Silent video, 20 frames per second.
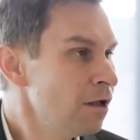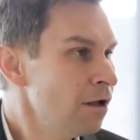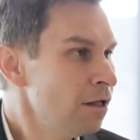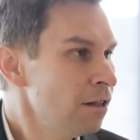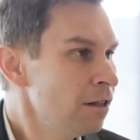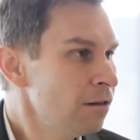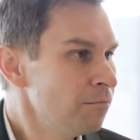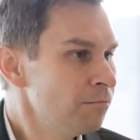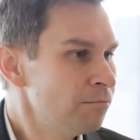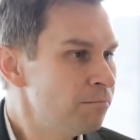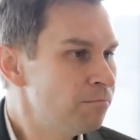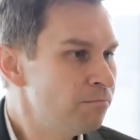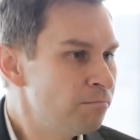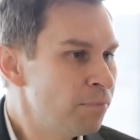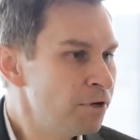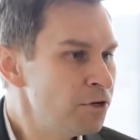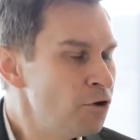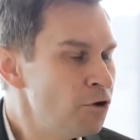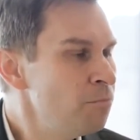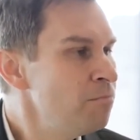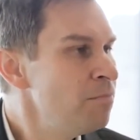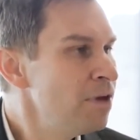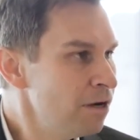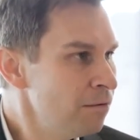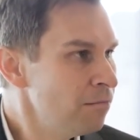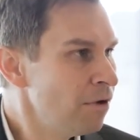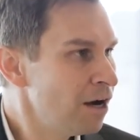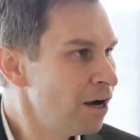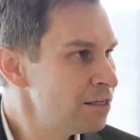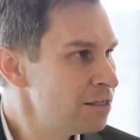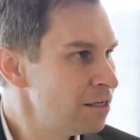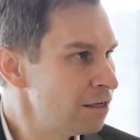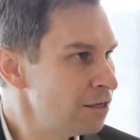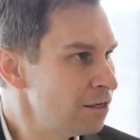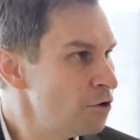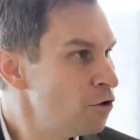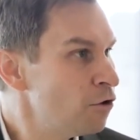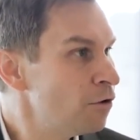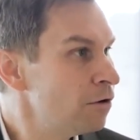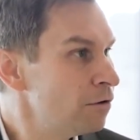Mm. But you're
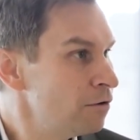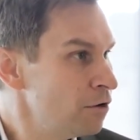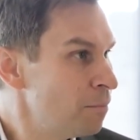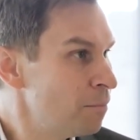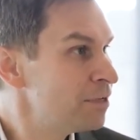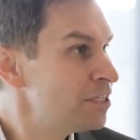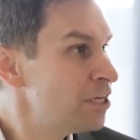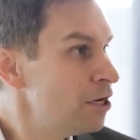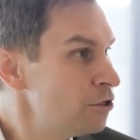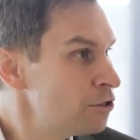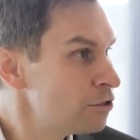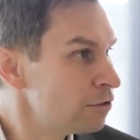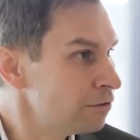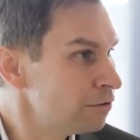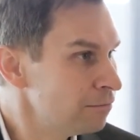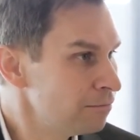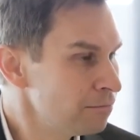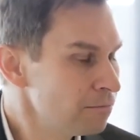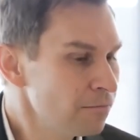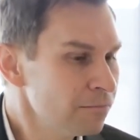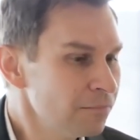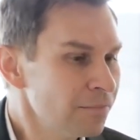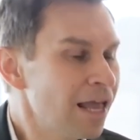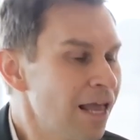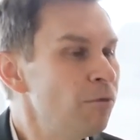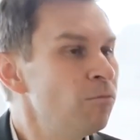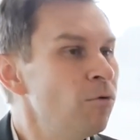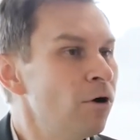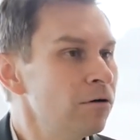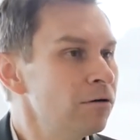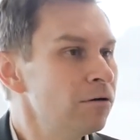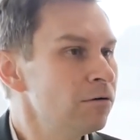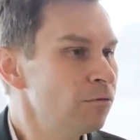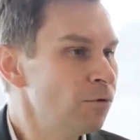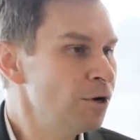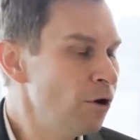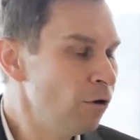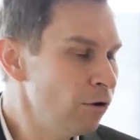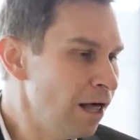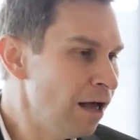minimizing your, your potential. Right. And what
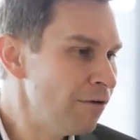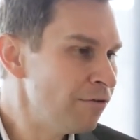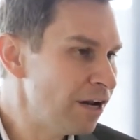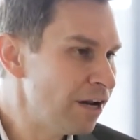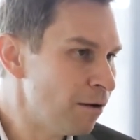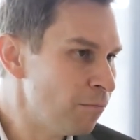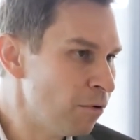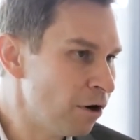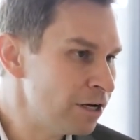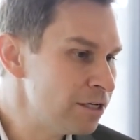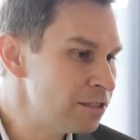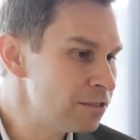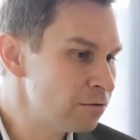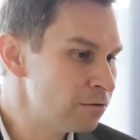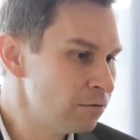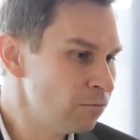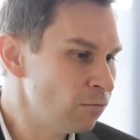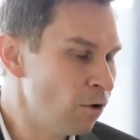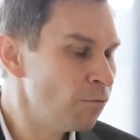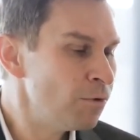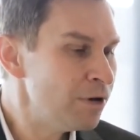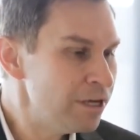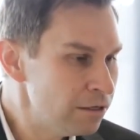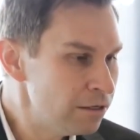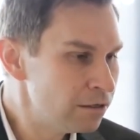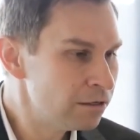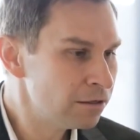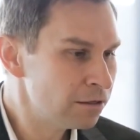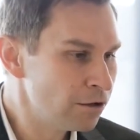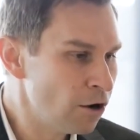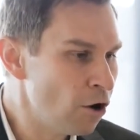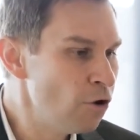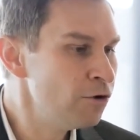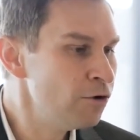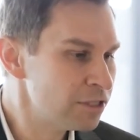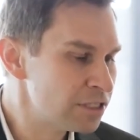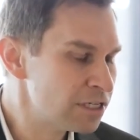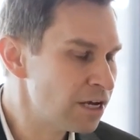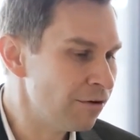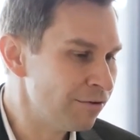we all have in our bodies, what we co
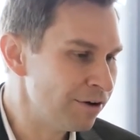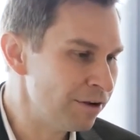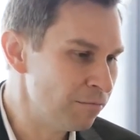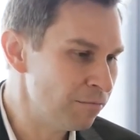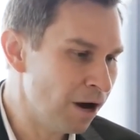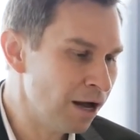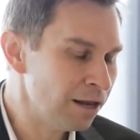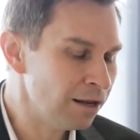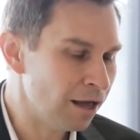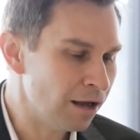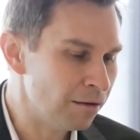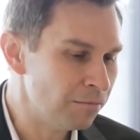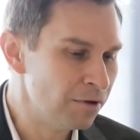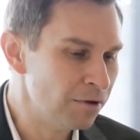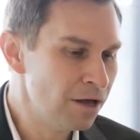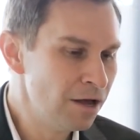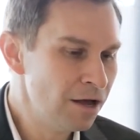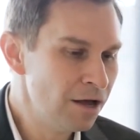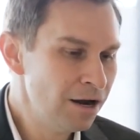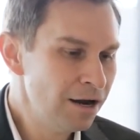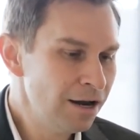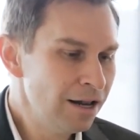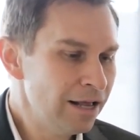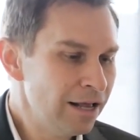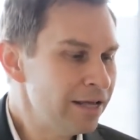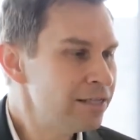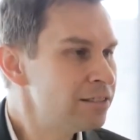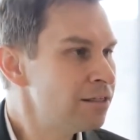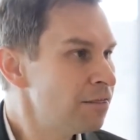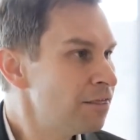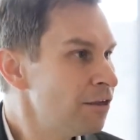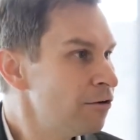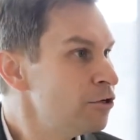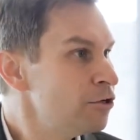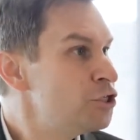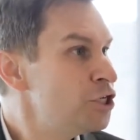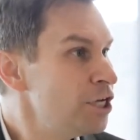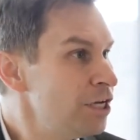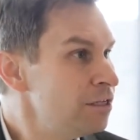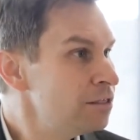discovered in my lab, is that there
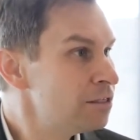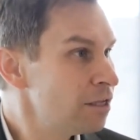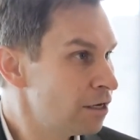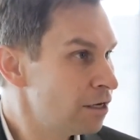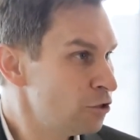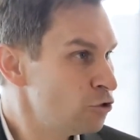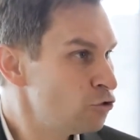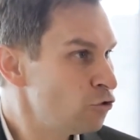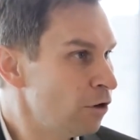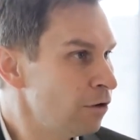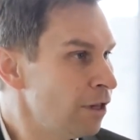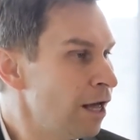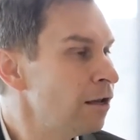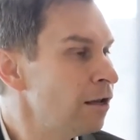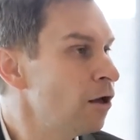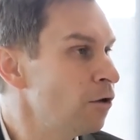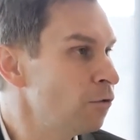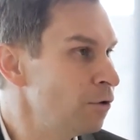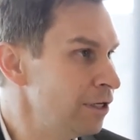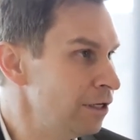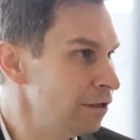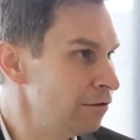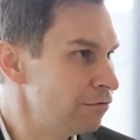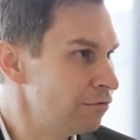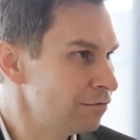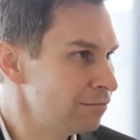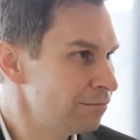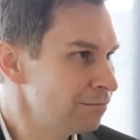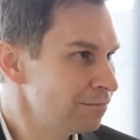are genes that control how long we live.